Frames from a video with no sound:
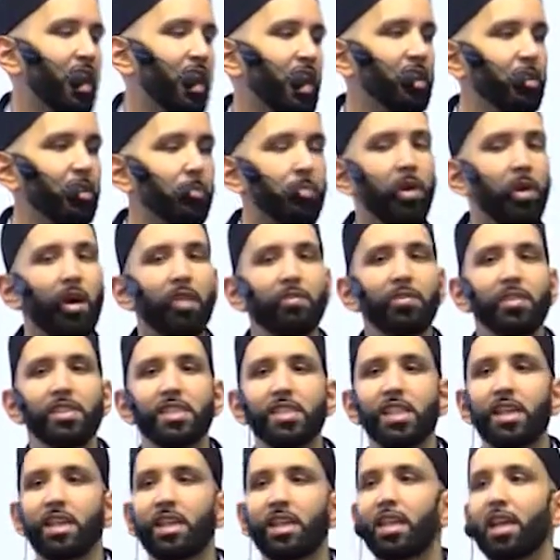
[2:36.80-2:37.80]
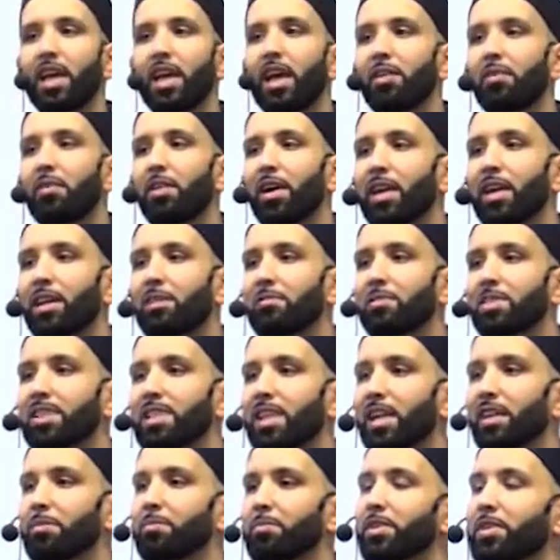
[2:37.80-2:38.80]
And the Prophet sallallahu alaihi
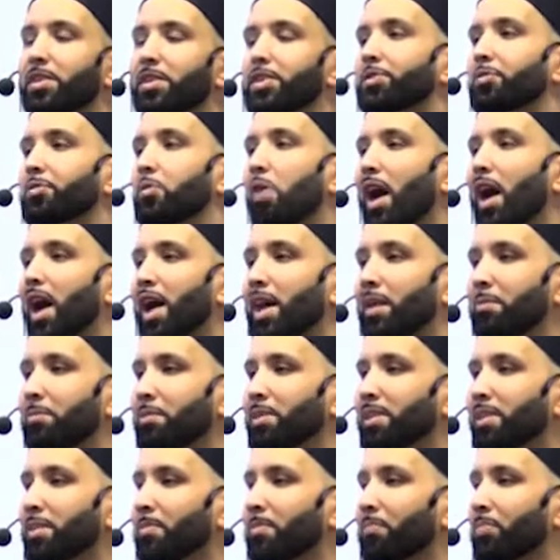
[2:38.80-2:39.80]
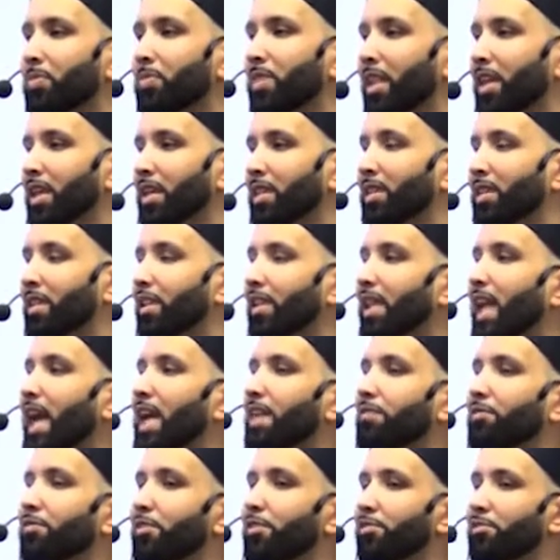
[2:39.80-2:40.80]
wasallam described the
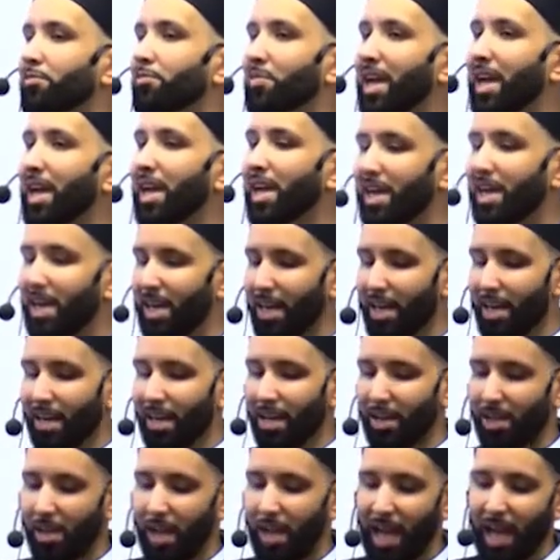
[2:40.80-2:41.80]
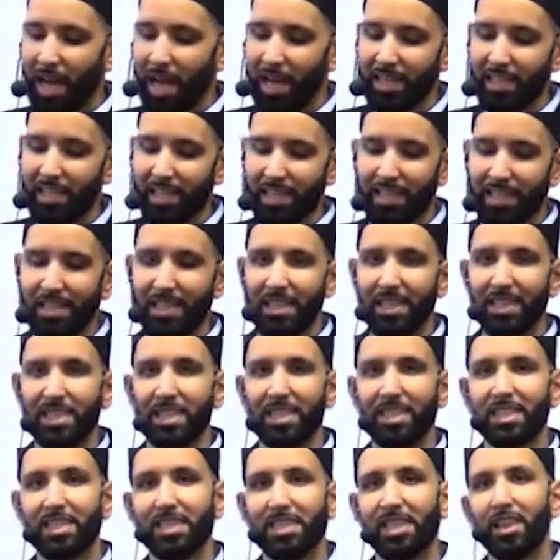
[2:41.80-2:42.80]
life of man as
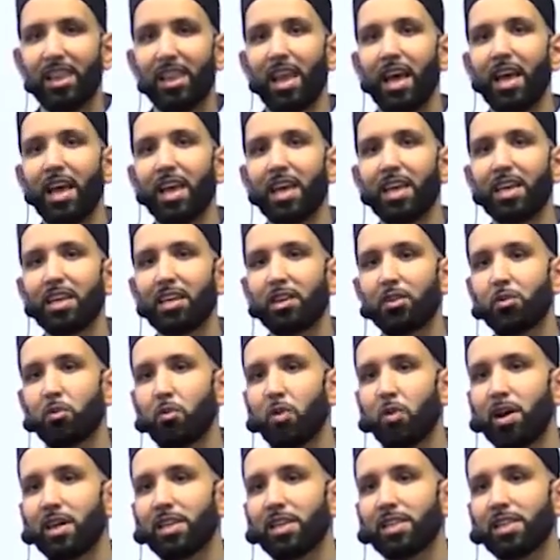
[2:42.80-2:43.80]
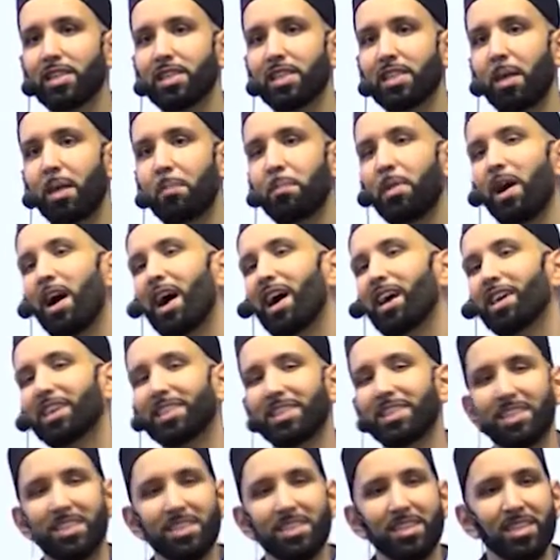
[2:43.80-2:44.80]
this line across a
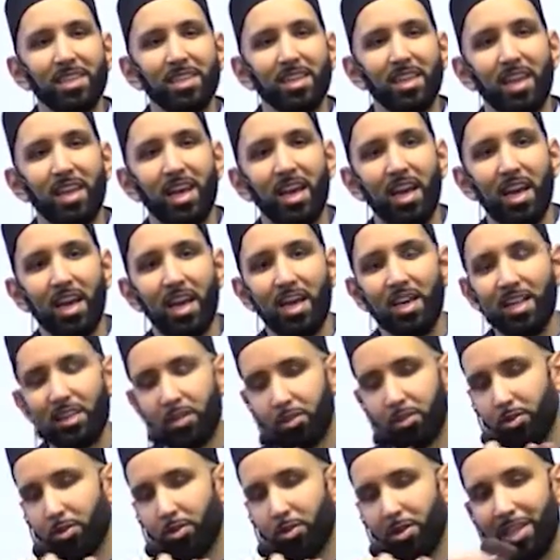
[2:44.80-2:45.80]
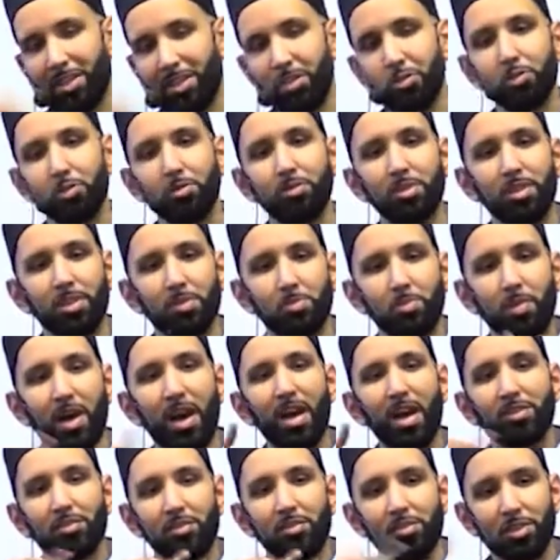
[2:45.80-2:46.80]
box. And he drew this
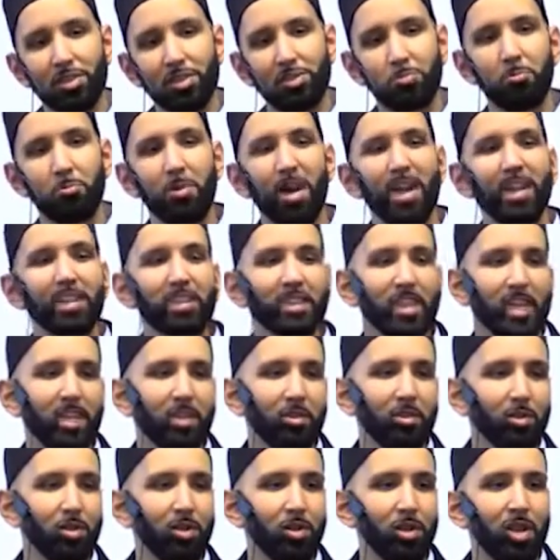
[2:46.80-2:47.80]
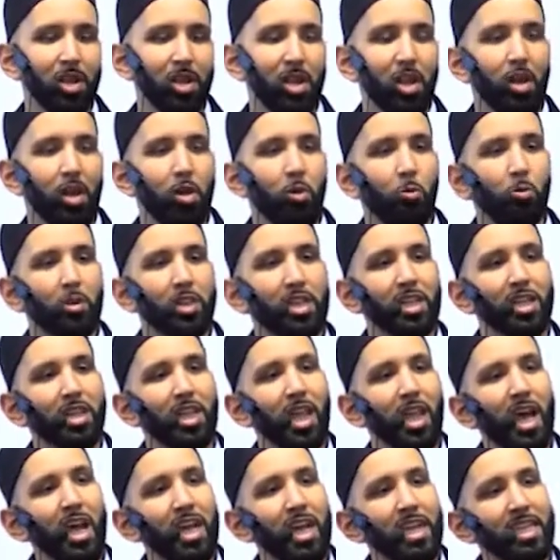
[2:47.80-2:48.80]
box or this rectangle with the
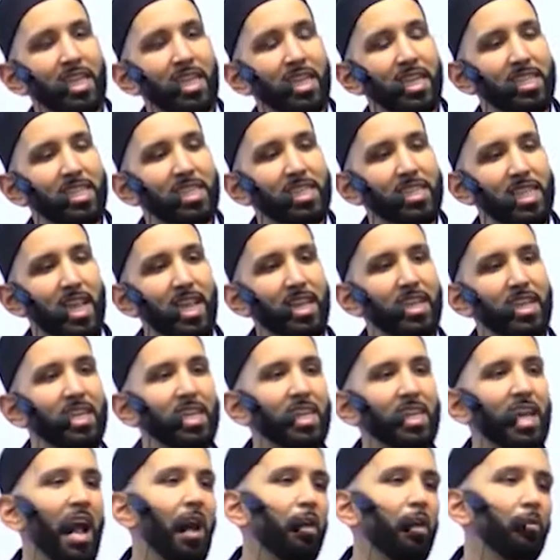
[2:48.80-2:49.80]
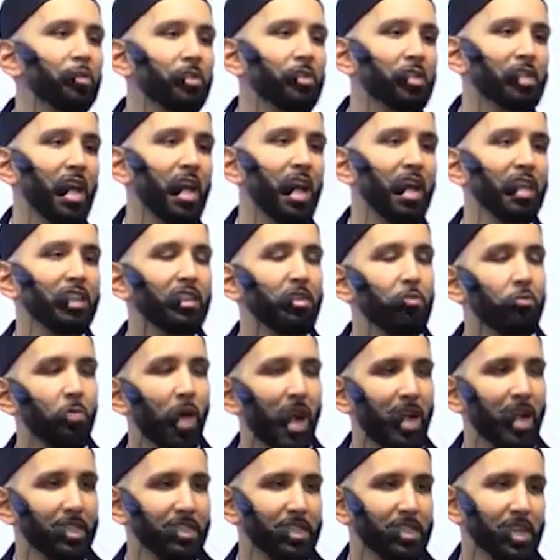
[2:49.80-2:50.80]
line extending outside the
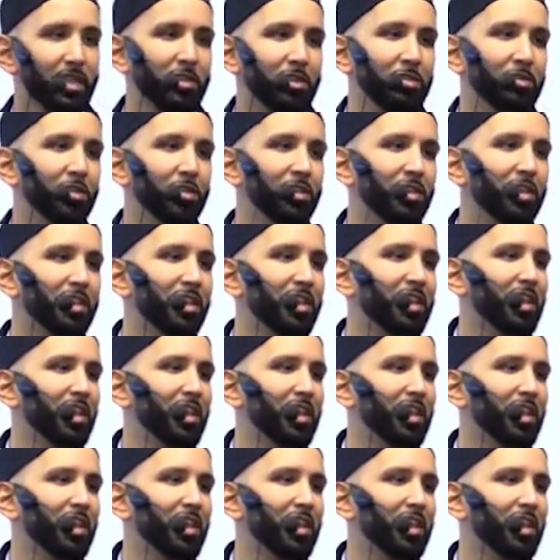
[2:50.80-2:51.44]
rectangle.